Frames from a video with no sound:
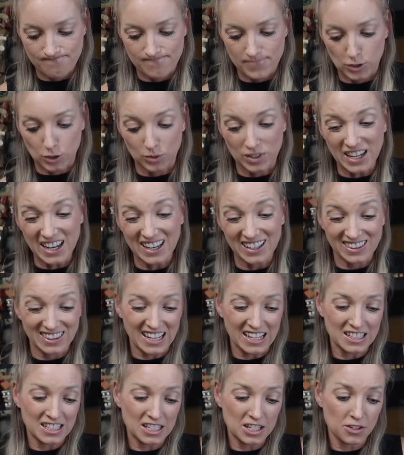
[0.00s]
So yeah,
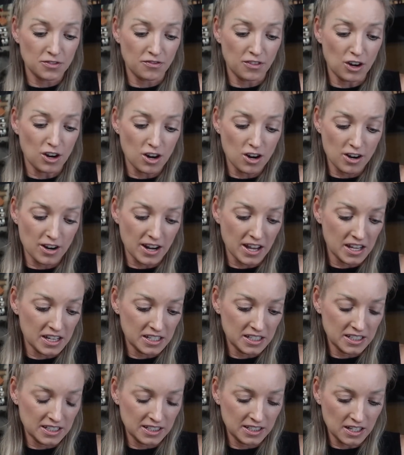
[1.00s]
that's as far
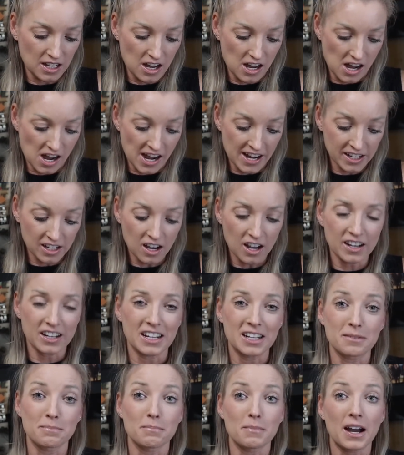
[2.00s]
as I
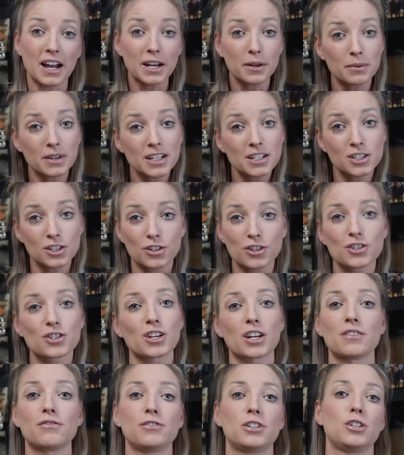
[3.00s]
got in my research.
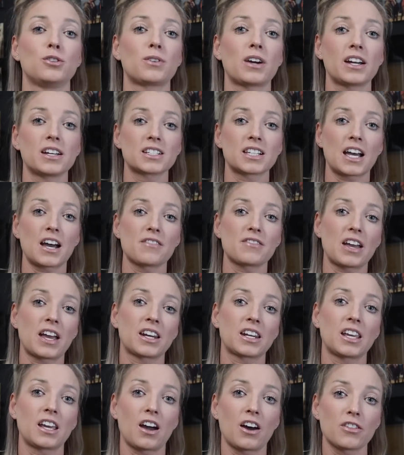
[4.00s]
If you guys have
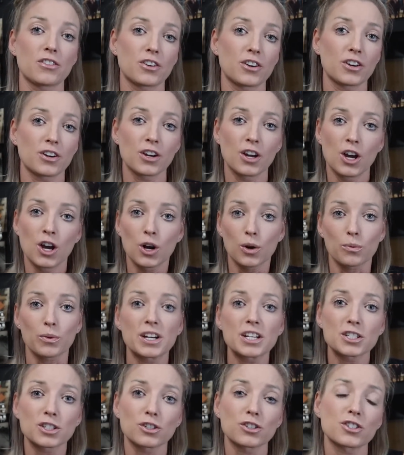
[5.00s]
any other
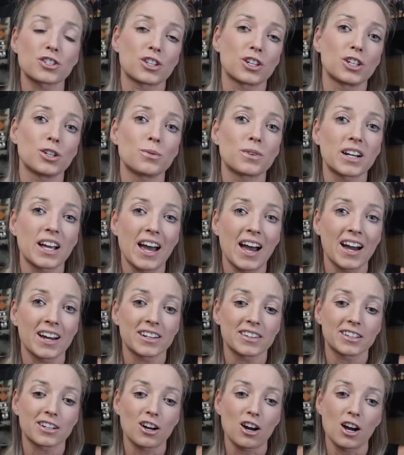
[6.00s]
research that you want to add
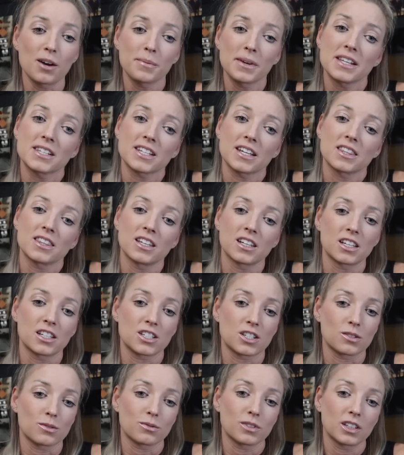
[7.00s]
in the comments, I think
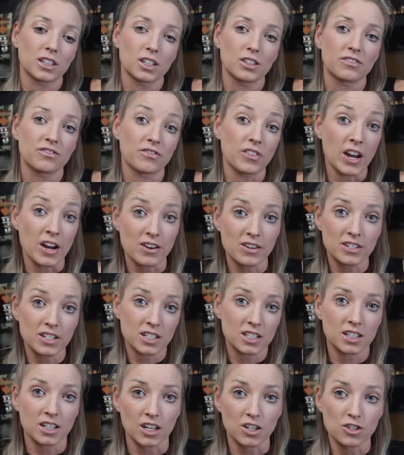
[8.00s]
it's a really fair
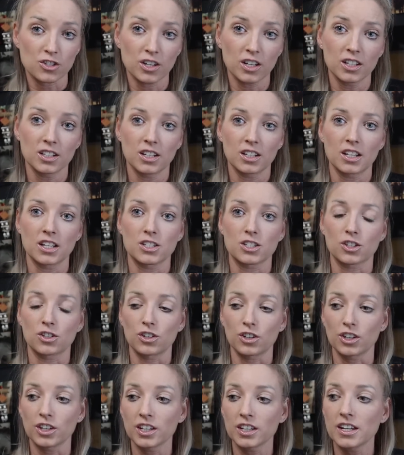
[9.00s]
discussion and it's
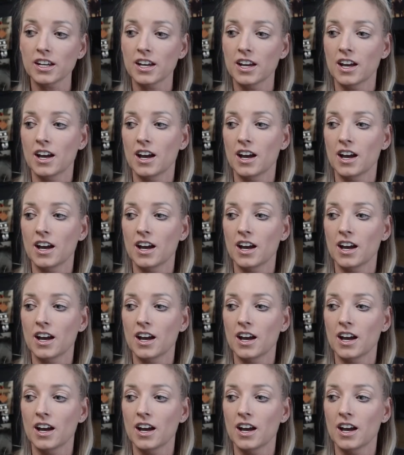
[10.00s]
good.